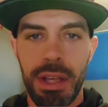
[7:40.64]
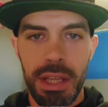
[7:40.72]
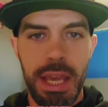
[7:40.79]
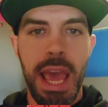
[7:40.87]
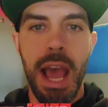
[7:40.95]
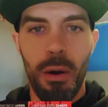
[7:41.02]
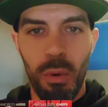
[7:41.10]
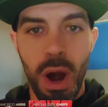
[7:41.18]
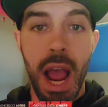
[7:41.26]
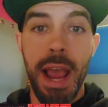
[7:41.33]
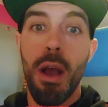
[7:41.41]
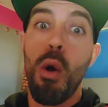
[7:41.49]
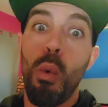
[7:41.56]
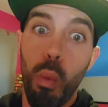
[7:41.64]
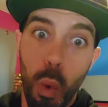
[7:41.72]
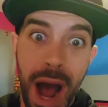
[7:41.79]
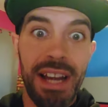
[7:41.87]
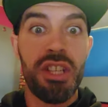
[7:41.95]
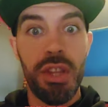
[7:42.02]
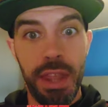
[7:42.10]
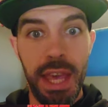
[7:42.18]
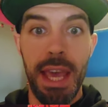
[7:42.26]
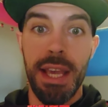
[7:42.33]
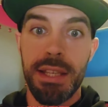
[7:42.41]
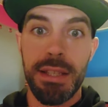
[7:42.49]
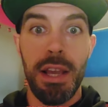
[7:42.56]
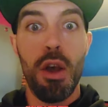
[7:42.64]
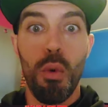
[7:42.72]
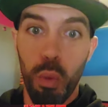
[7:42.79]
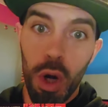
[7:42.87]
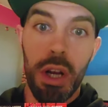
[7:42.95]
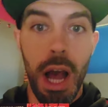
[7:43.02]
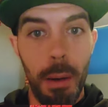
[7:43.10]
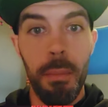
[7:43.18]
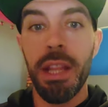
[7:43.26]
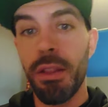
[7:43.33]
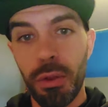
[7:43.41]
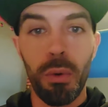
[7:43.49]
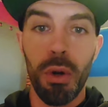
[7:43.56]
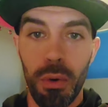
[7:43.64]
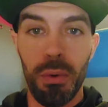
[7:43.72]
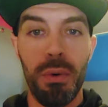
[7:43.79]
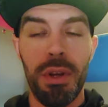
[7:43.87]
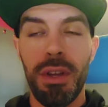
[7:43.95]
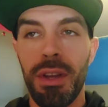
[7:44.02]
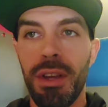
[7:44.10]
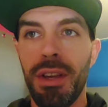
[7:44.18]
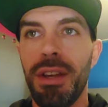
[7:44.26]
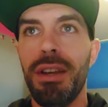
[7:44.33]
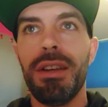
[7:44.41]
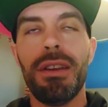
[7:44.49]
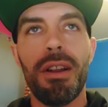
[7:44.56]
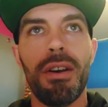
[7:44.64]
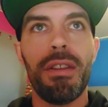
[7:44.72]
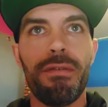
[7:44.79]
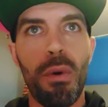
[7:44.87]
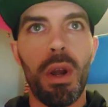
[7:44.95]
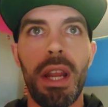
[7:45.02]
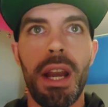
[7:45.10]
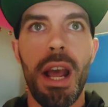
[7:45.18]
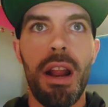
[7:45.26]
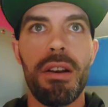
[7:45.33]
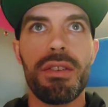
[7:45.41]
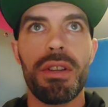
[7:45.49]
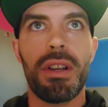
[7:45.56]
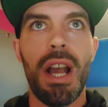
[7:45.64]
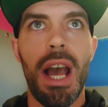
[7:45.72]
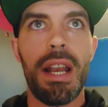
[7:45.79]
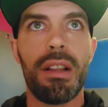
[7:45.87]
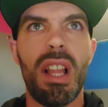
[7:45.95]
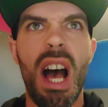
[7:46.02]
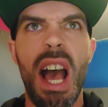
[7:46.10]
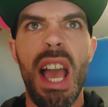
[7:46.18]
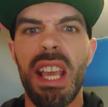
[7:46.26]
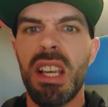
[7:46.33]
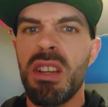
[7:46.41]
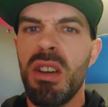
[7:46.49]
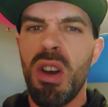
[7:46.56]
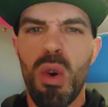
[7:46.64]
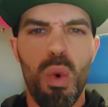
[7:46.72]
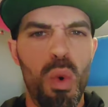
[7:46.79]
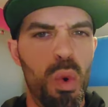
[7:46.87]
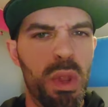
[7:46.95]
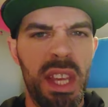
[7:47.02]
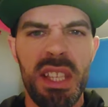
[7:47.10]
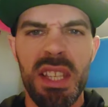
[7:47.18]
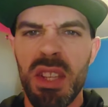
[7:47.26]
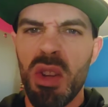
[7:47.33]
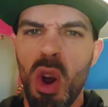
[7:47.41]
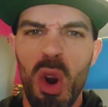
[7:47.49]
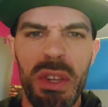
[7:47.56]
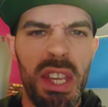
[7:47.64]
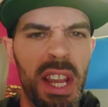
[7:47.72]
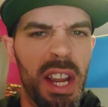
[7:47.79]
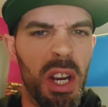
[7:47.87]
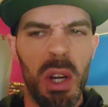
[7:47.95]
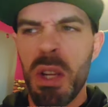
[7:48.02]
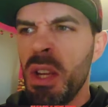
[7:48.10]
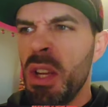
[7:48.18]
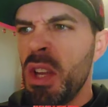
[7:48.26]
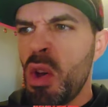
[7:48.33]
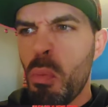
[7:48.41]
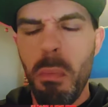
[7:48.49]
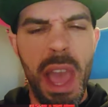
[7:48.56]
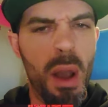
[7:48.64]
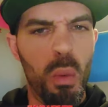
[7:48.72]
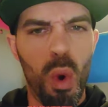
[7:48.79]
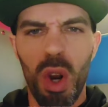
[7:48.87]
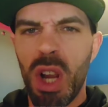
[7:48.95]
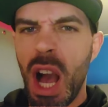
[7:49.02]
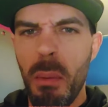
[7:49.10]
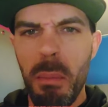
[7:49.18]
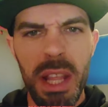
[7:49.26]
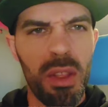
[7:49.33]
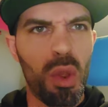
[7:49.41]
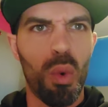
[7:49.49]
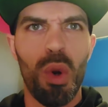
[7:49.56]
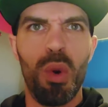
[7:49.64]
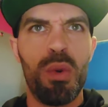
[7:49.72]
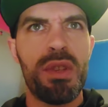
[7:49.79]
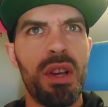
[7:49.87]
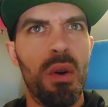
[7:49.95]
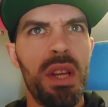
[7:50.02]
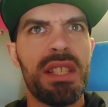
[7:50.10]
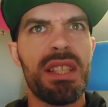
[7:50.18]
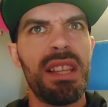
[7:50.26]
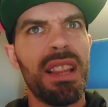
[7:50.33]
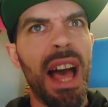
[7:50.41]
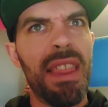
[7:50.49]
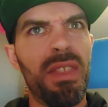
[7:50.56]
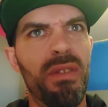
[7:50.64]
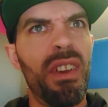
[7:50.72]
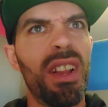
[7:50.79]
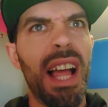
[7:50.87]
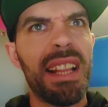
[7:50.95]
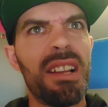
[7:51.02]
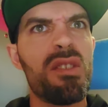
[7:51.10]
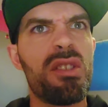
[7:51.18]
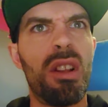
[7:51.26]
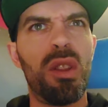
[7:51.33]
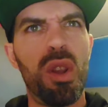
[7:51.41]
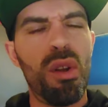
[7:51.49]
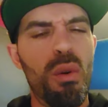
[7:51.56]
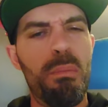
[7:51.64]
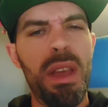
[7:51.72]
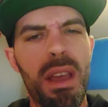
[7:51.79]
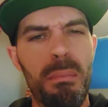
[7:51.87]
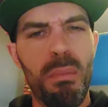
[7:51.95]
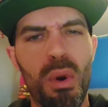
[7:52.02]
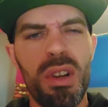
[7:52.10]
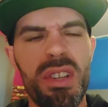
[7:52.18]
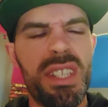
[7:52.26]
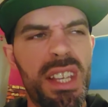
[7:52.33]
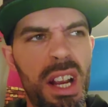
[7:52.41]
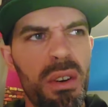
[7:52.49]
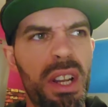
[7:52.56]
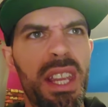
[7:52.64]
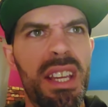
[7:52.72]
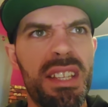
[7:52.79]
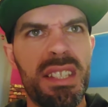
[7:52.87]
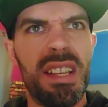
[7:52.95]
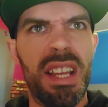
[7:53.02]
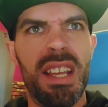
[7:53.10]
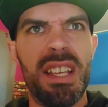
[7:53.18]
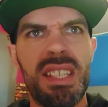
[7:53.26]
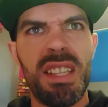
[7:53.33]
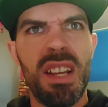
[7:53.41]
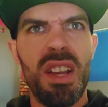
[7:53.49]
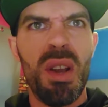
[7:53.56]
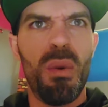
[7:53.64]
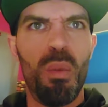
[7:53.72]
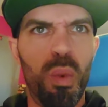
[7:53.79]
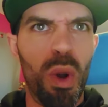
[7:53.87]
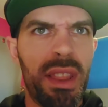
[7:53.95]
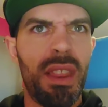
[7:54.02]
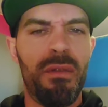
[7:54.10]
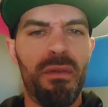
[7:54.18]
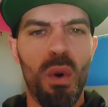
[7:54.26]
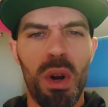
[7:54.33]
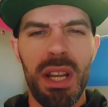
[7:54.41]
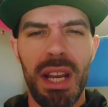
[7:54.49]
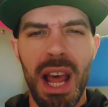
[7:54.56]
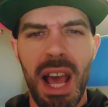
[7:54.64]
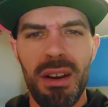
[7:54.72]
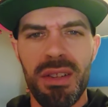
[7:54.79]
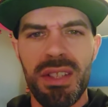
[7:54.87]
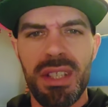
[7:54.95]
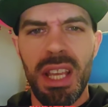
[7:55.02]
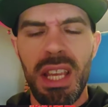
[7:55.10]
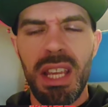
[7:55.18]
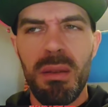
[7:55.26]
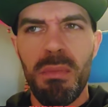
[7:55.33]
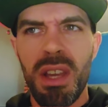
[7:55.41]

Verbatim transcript: yeah, right, watch this. We're coming through. You know, the 49ers are kind of like, ooh, this is our year. Man, we're coming through. So it's I feel like there's a little bit more seriousness with the 49ers team,